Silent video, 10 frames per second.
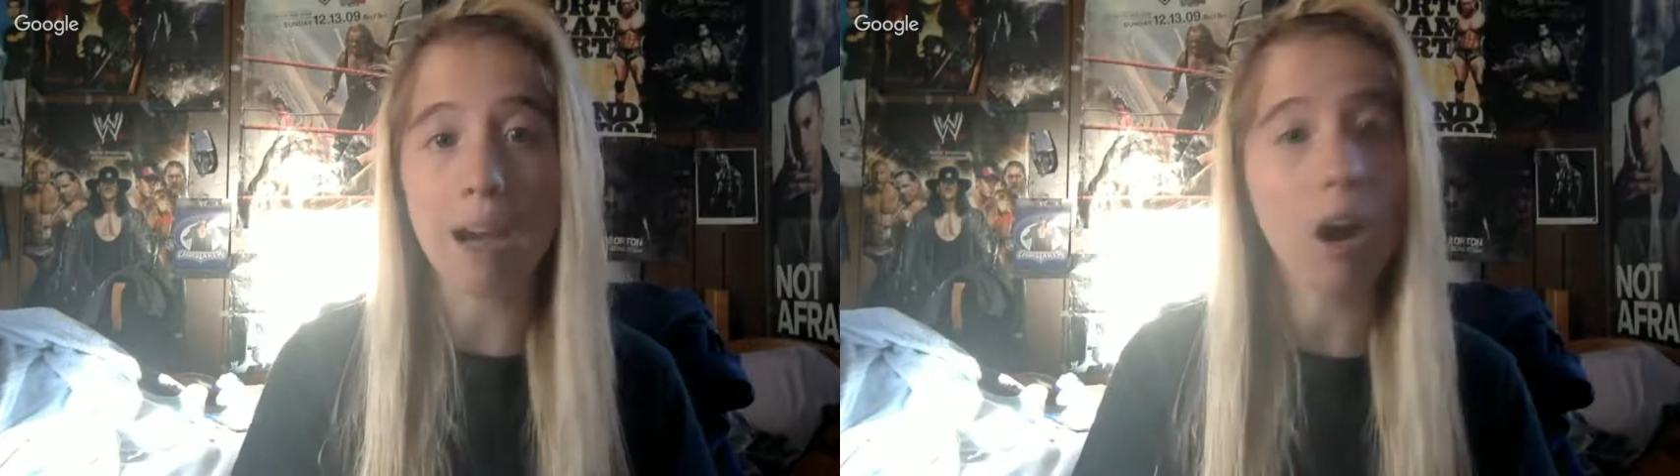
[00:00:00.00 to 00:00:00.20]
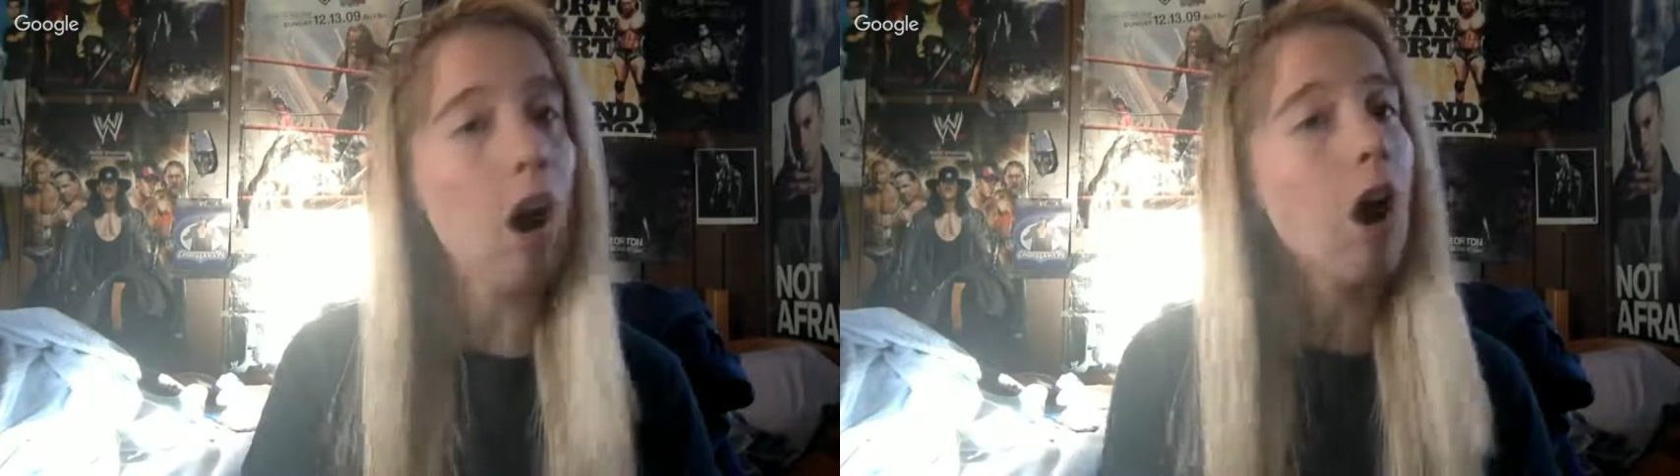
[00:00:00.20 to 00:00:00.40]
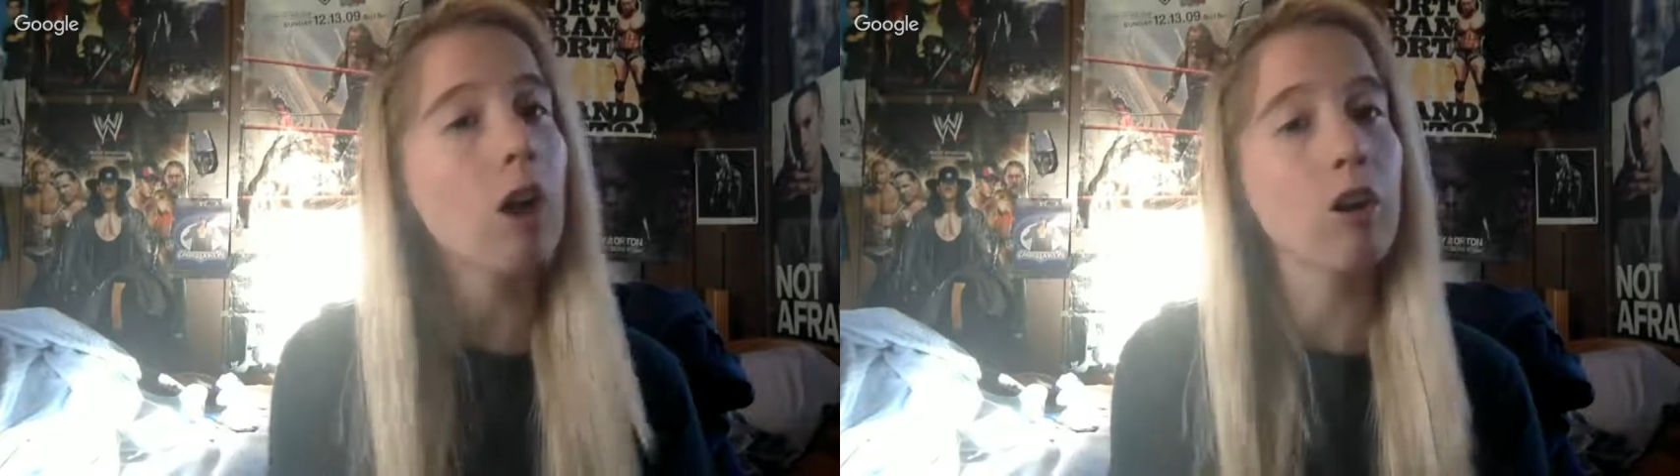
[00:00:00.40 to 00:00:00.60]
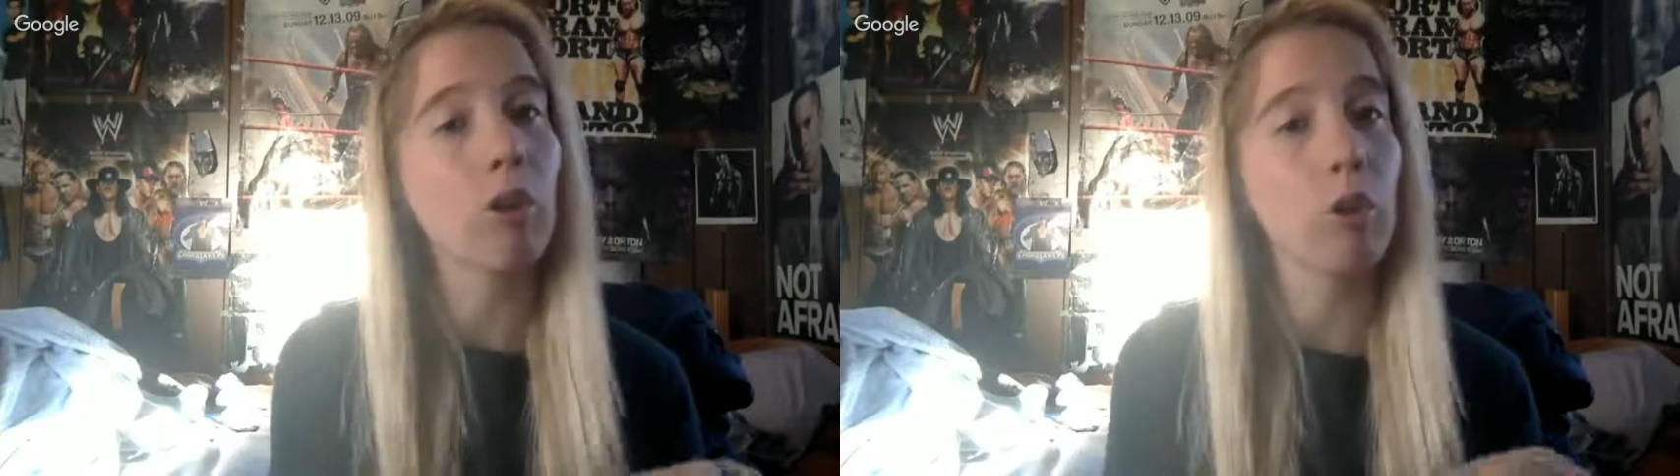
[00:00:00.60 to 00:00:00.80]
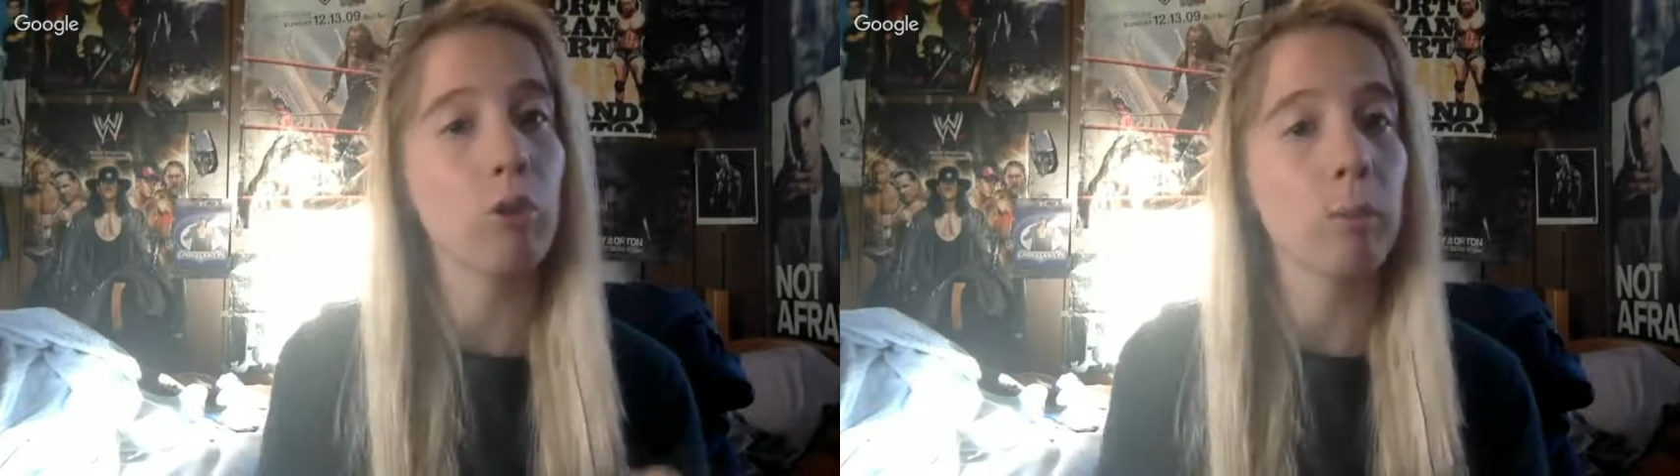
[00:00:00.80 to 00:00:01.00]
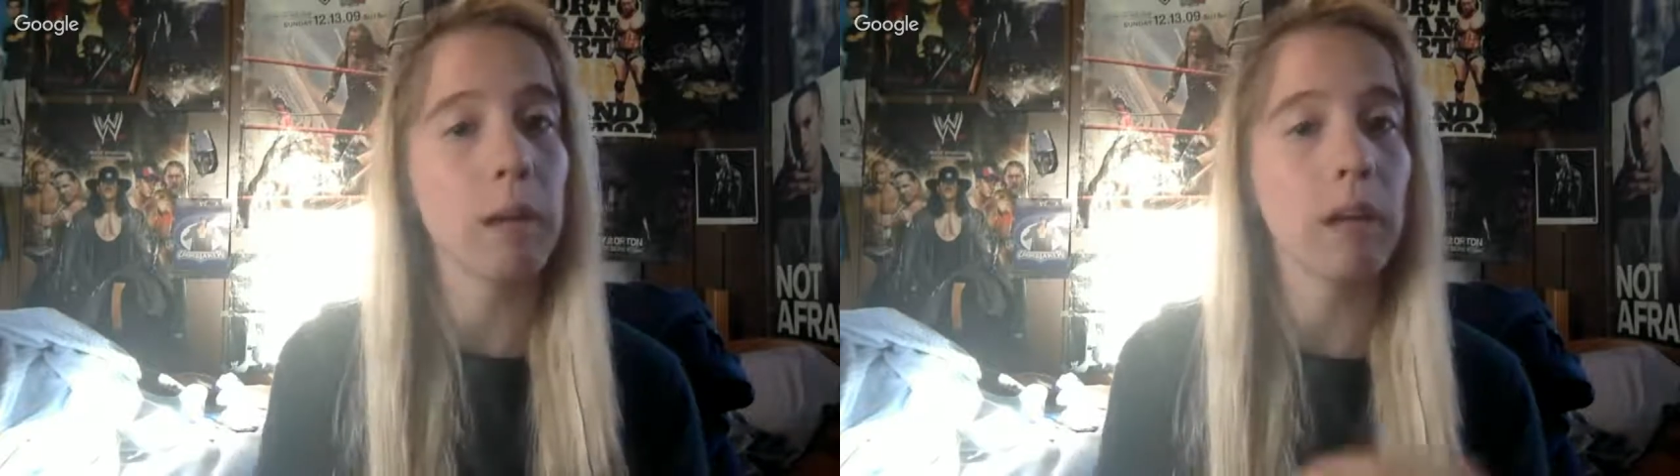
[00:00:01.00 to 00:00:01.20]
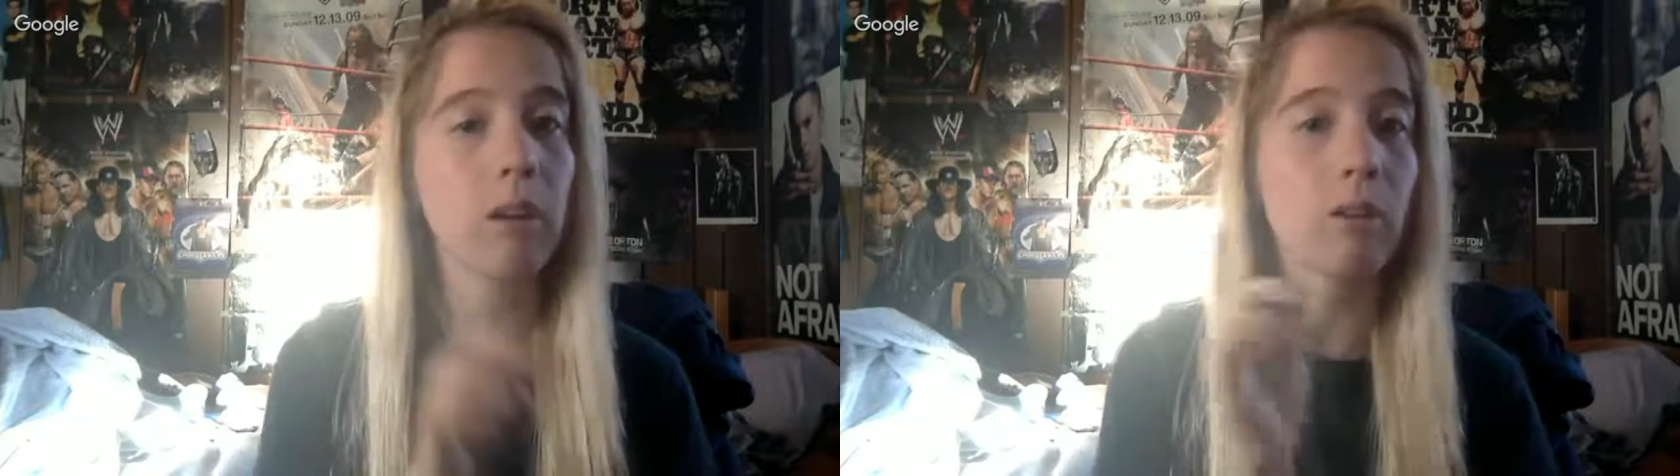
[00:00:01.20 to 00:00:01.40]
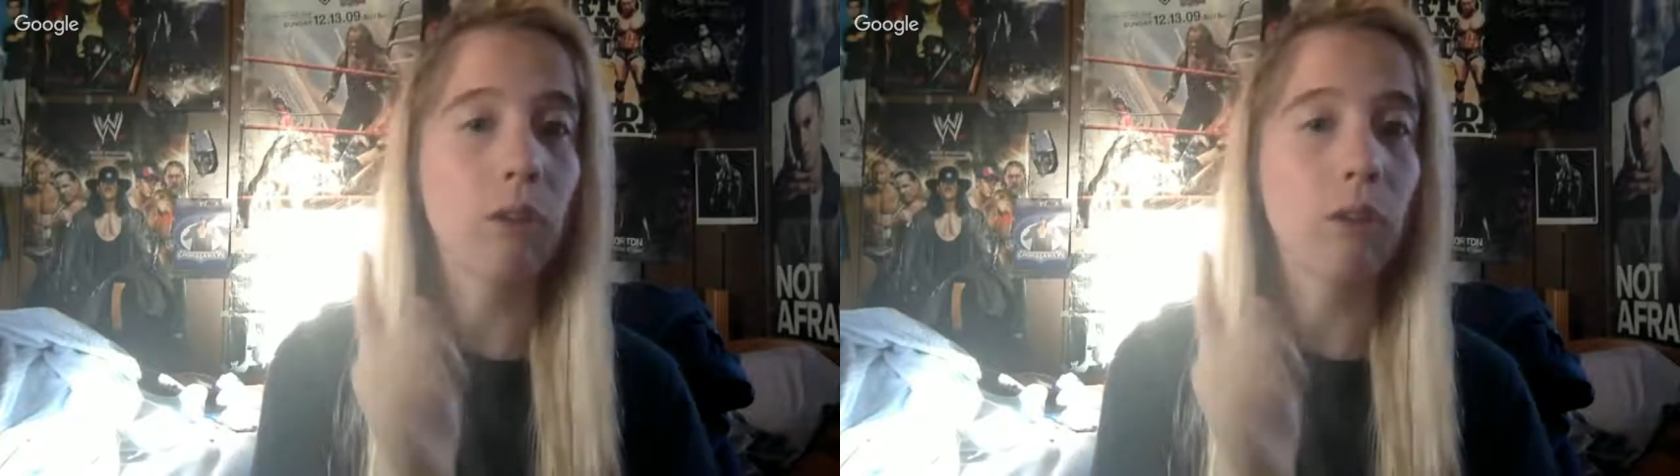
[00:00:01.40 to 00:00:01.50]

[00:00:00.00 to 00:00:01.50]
All our social medias,